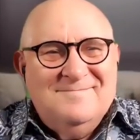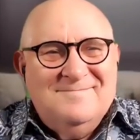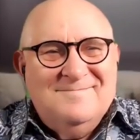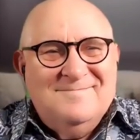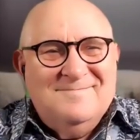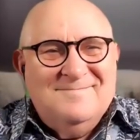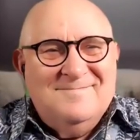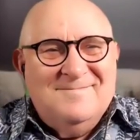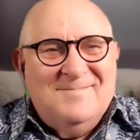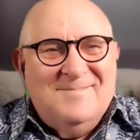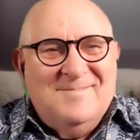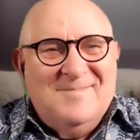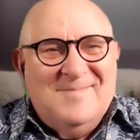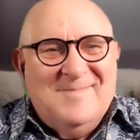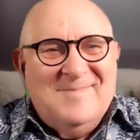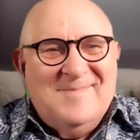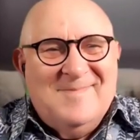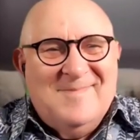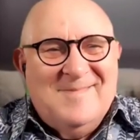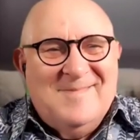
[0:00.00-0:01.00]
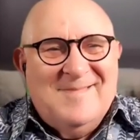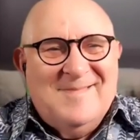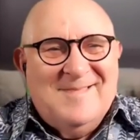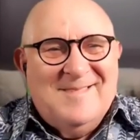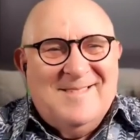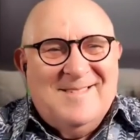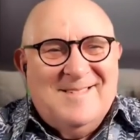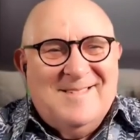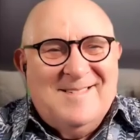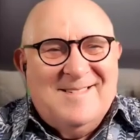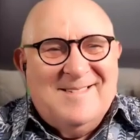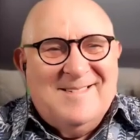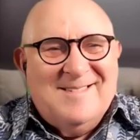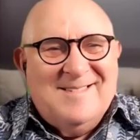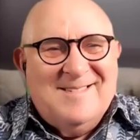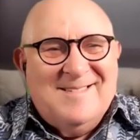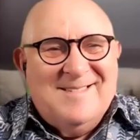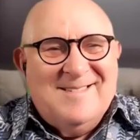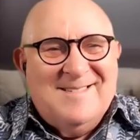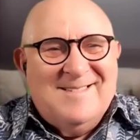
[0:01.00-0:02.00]

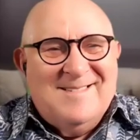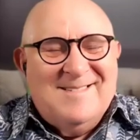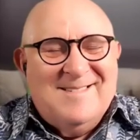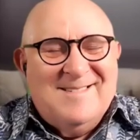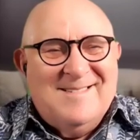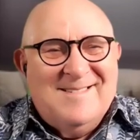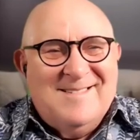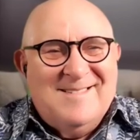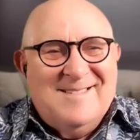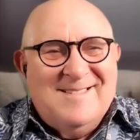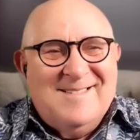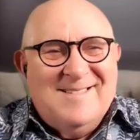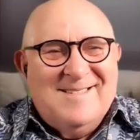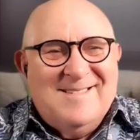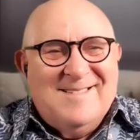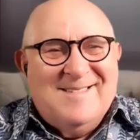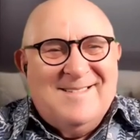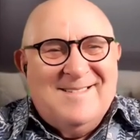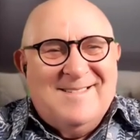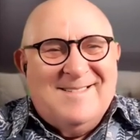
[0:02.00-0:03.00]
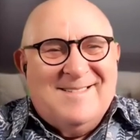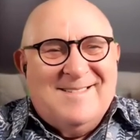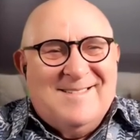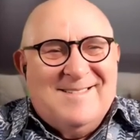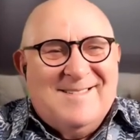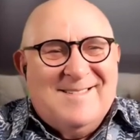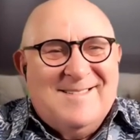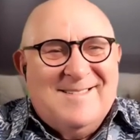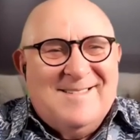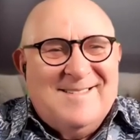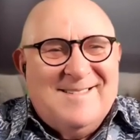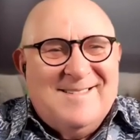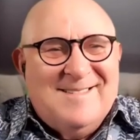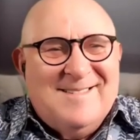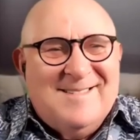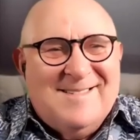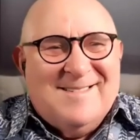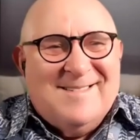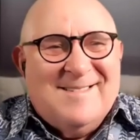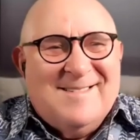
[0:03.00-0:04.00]

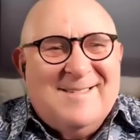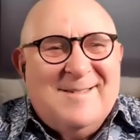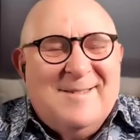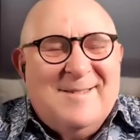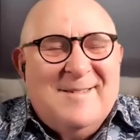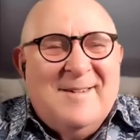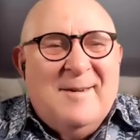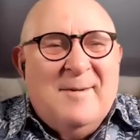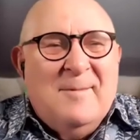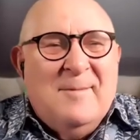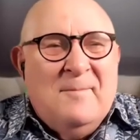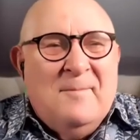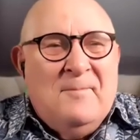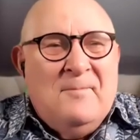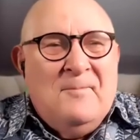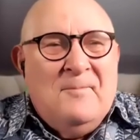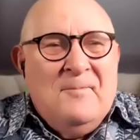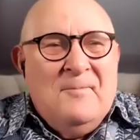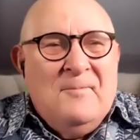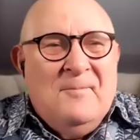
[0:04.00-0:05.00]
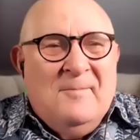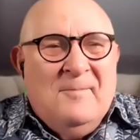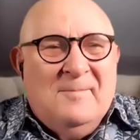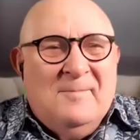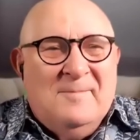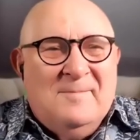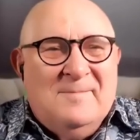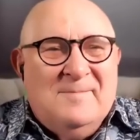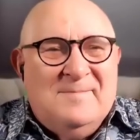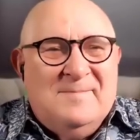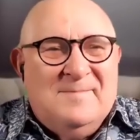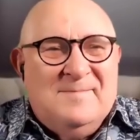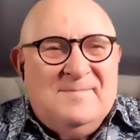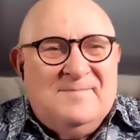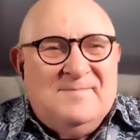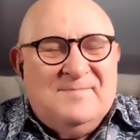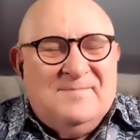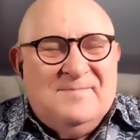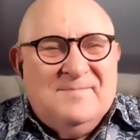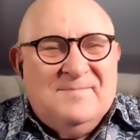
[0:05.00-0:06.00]
This person isn't speaking.